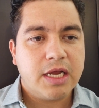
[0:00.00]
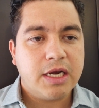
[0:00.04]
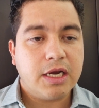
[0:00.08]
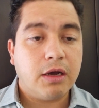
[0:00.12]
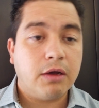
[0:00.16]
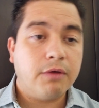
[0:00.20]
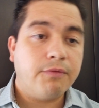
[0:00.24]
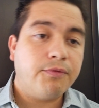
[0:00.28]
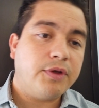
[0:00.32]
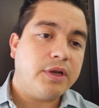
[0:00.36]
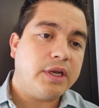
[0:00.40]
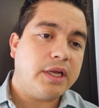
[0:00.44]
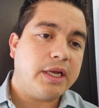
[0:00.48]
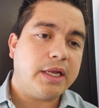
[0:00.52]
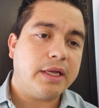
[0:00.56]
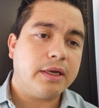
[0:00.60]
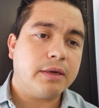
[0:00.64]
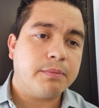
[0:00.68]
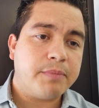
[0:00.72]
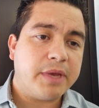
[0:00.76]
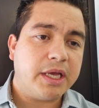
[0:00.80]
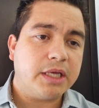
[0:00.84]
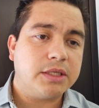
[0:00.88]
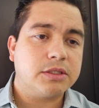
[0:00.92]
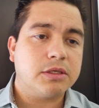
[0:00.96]
Now, if we need
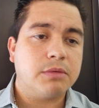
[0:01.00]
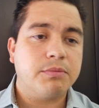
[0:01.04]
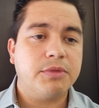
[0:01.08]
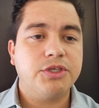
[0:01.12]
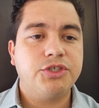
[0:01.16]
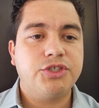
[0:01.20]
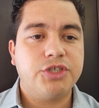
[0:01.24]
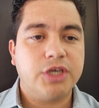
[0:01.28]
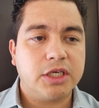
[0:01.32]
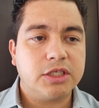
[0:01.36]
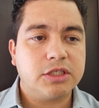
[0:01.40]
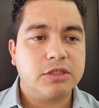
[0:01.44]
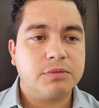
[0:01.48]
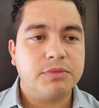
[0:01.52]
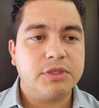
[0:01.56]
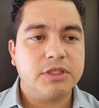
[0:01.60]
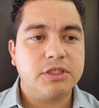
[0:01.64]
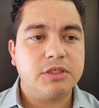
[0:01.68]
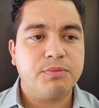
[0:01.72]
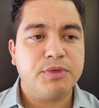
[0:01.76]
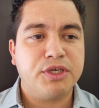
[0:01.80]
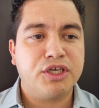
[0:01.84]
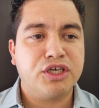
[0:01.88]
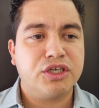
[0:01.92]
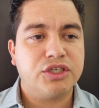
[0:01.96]
to make some
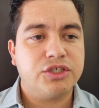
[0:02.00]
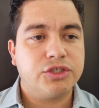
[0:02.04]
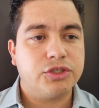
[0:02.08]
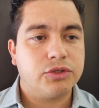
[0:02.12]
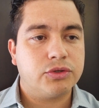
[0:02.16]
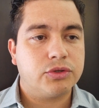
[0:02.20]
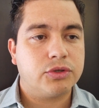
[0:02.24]
adjustments because